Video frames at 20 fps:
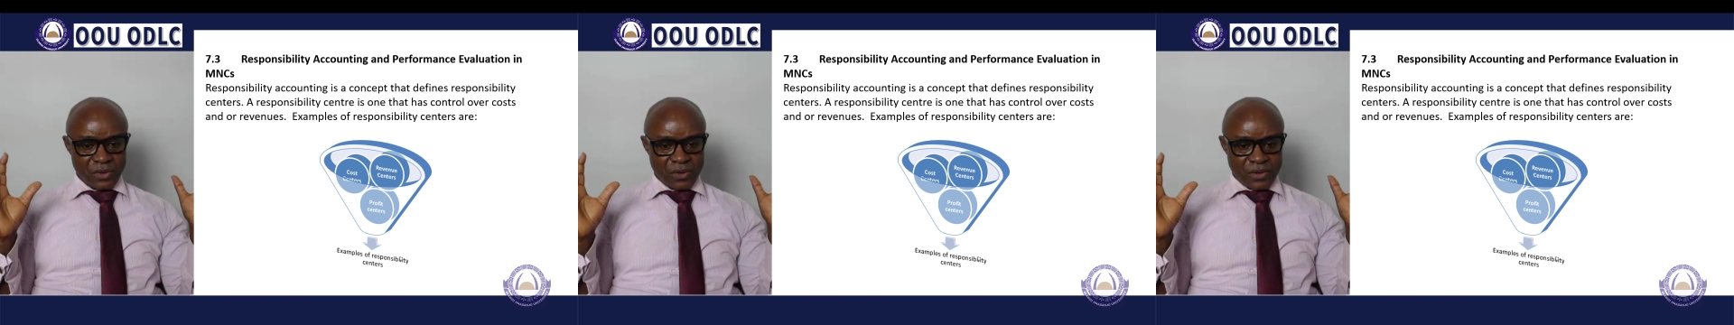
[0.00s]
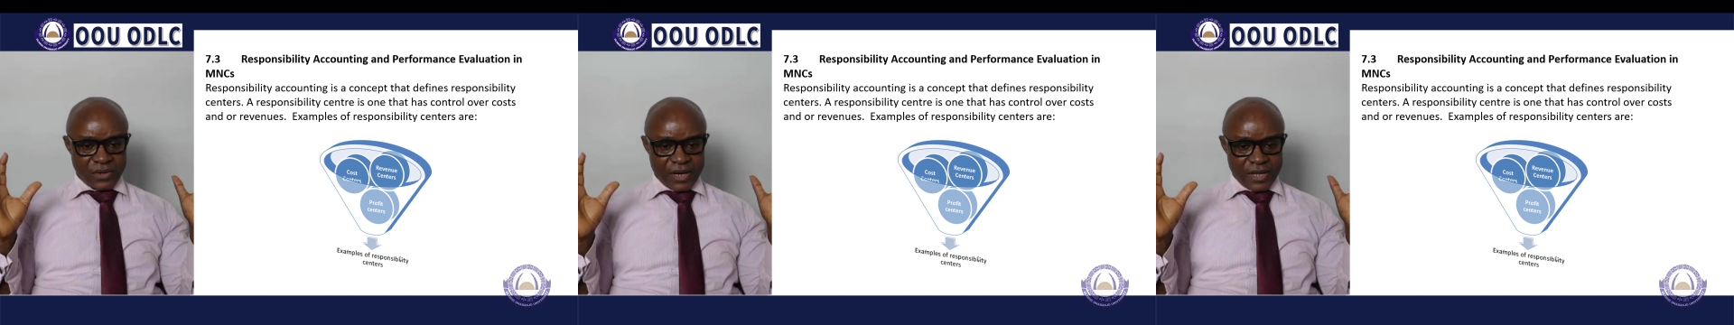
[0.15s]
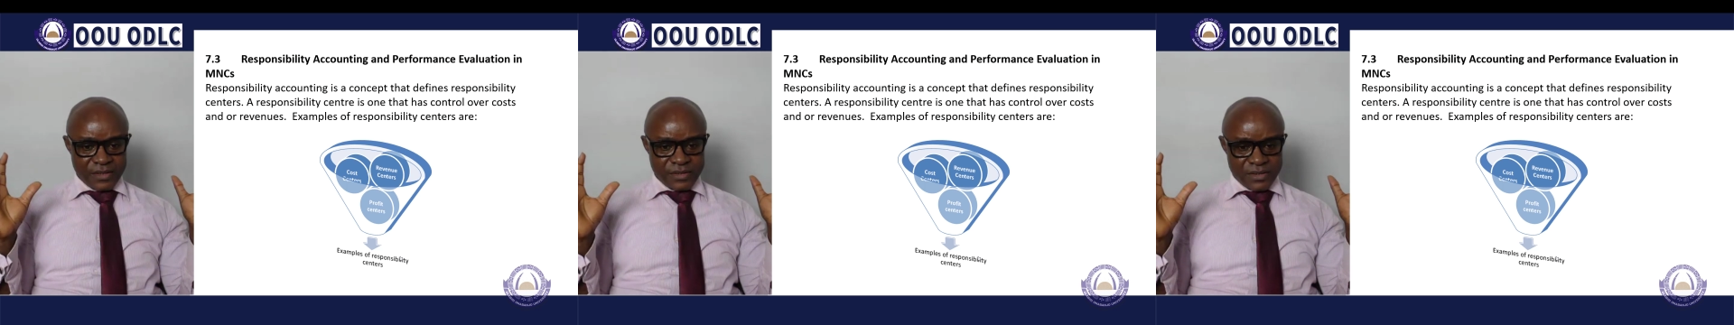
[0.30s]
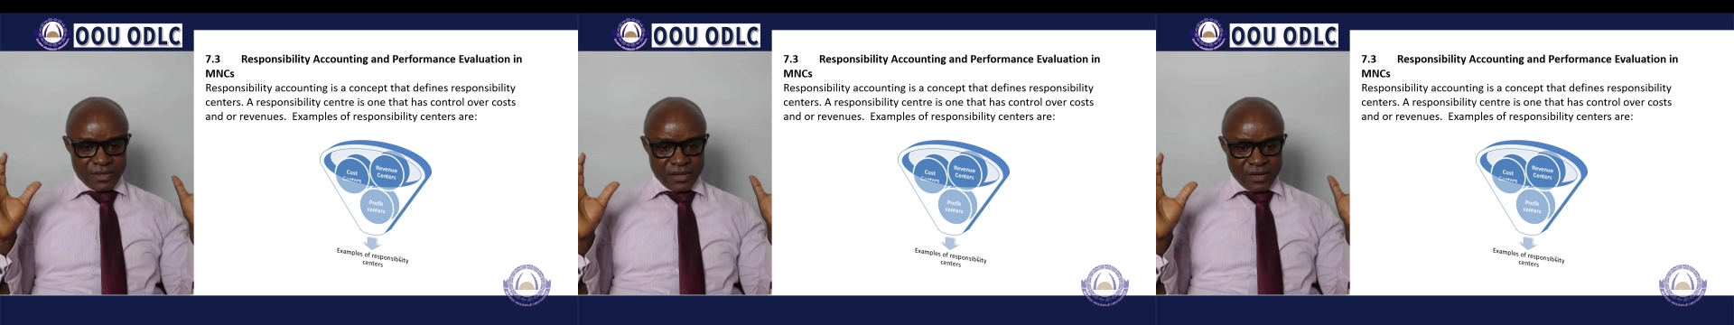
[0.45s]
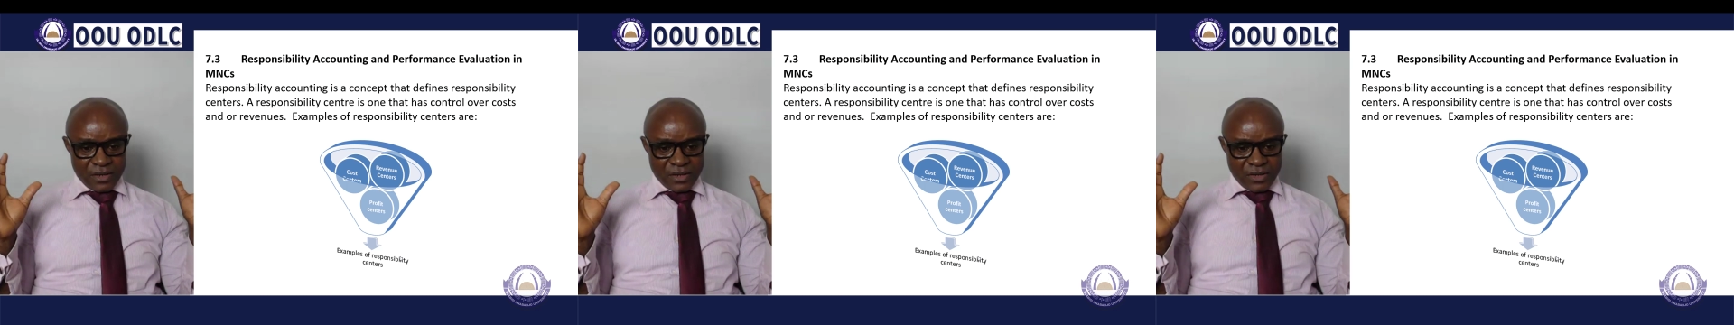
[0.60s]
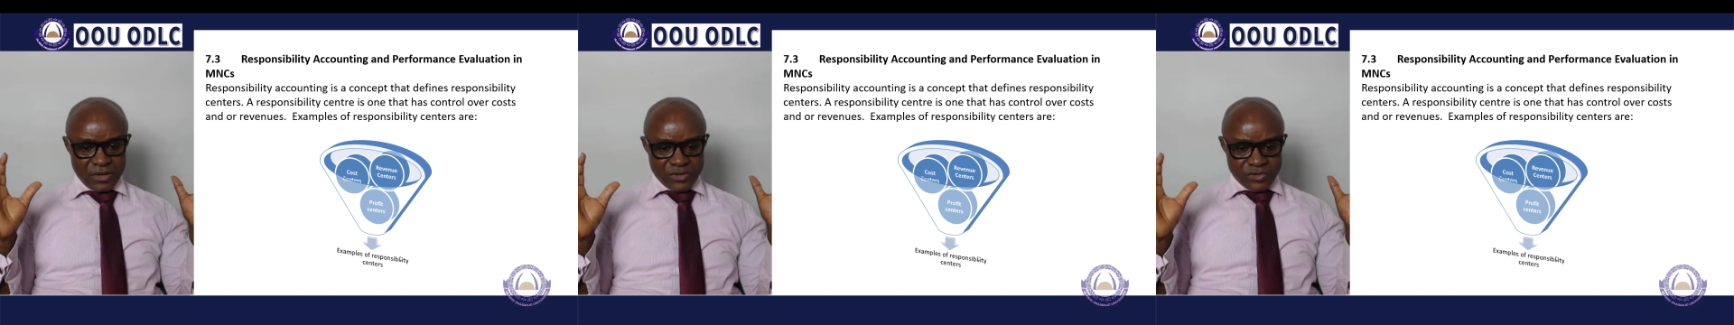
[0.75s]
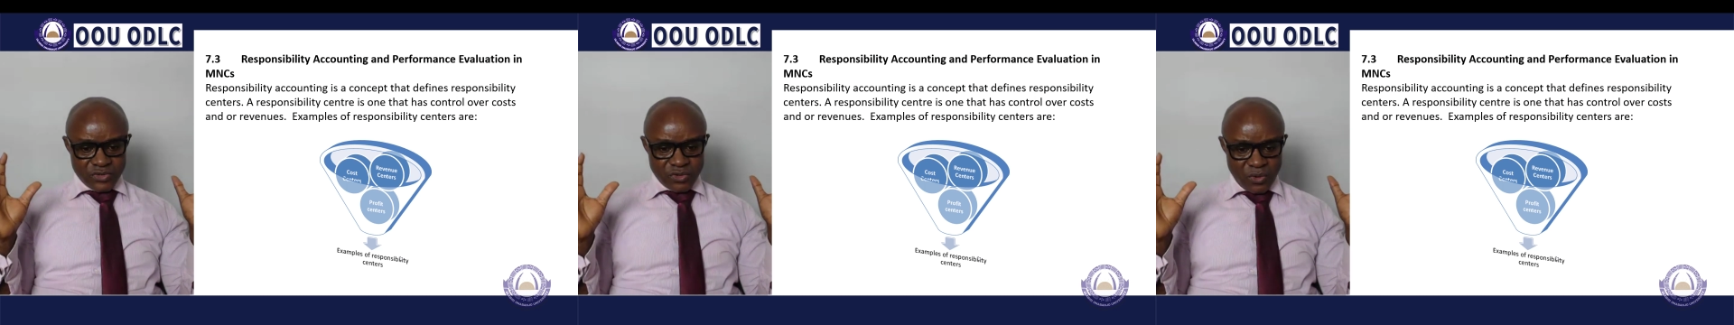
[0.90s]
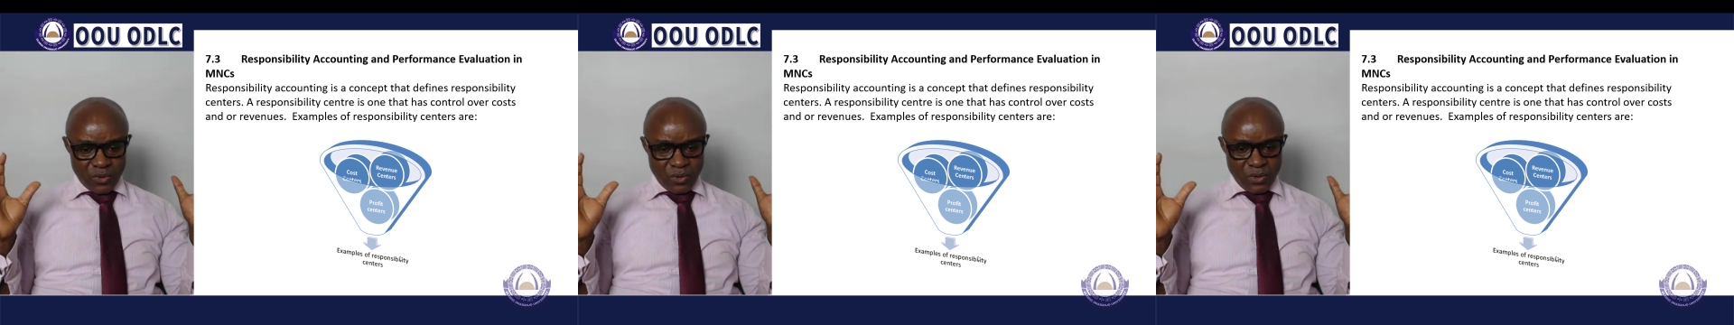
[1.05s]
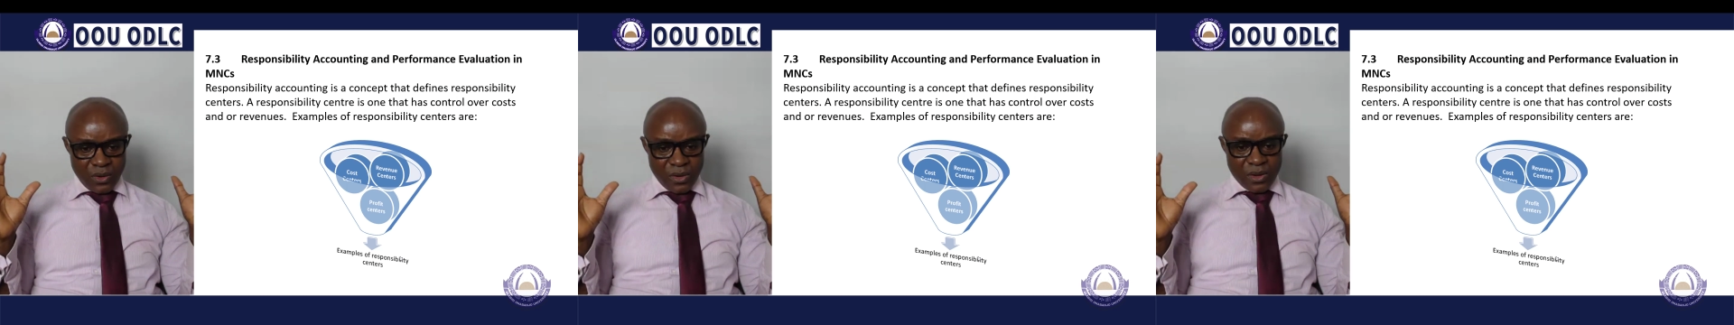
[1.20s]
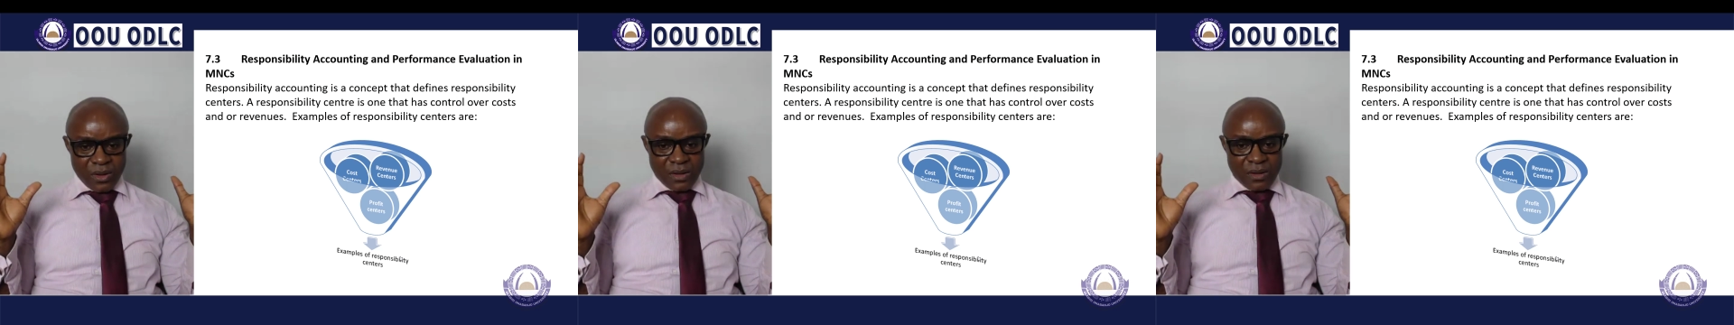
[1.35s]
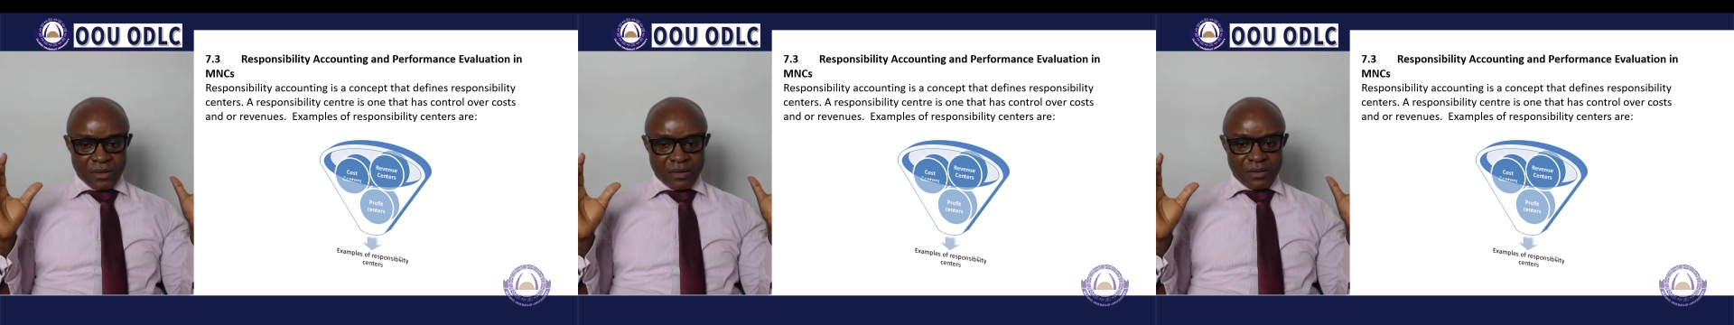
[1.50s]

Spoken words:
All right, so